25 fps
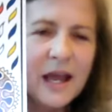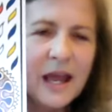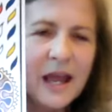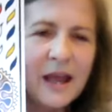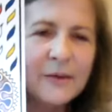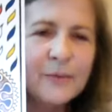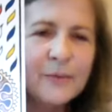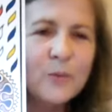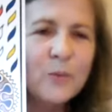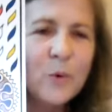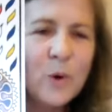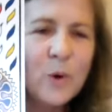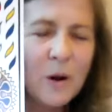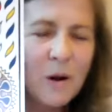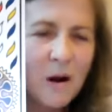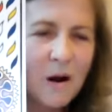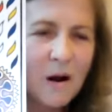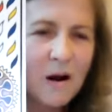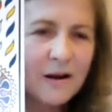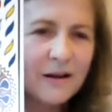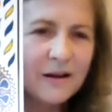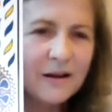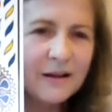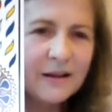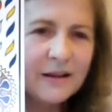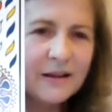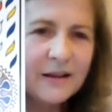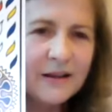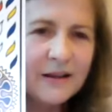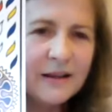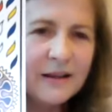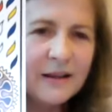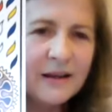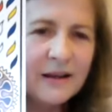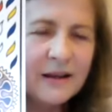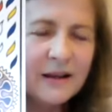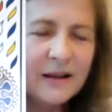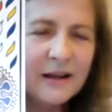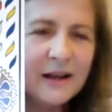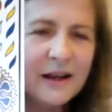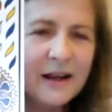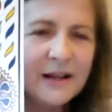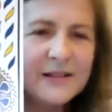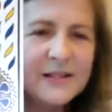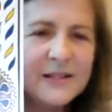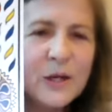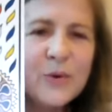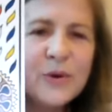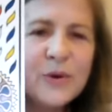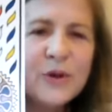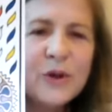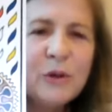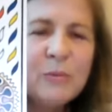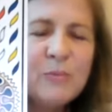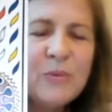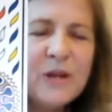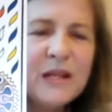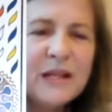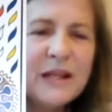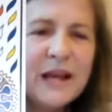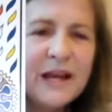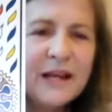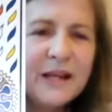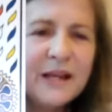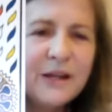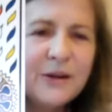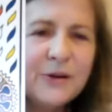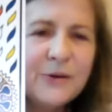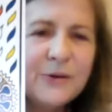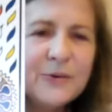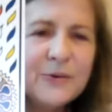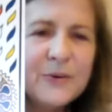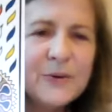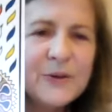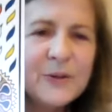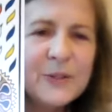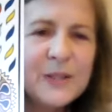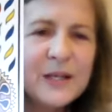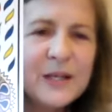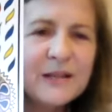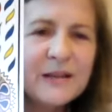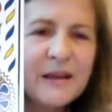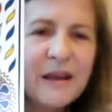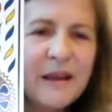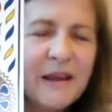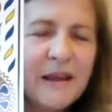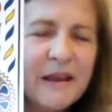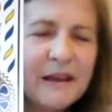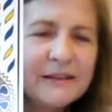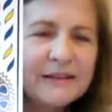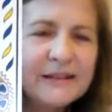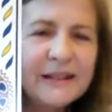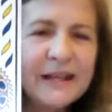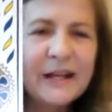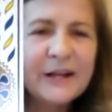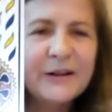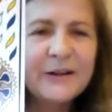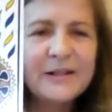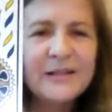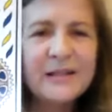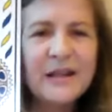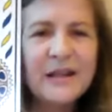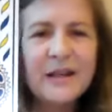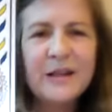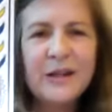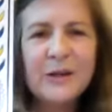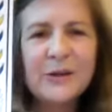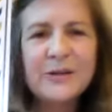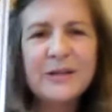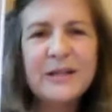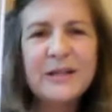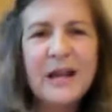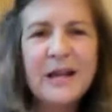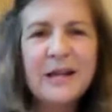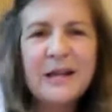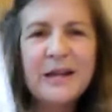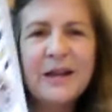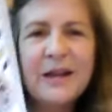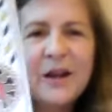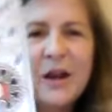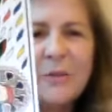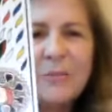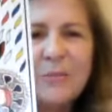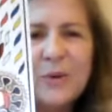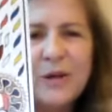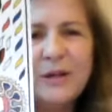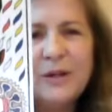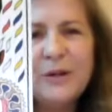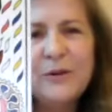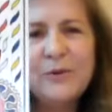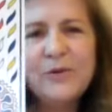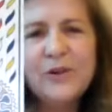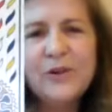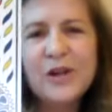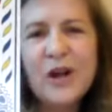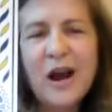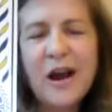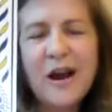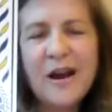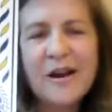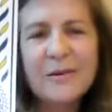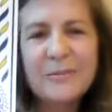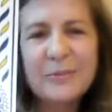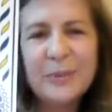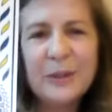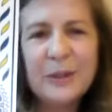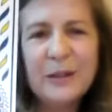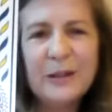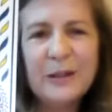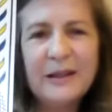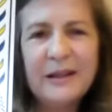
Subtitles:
and work. And so it could be that you see the hand there. It's like you're taking up a new job.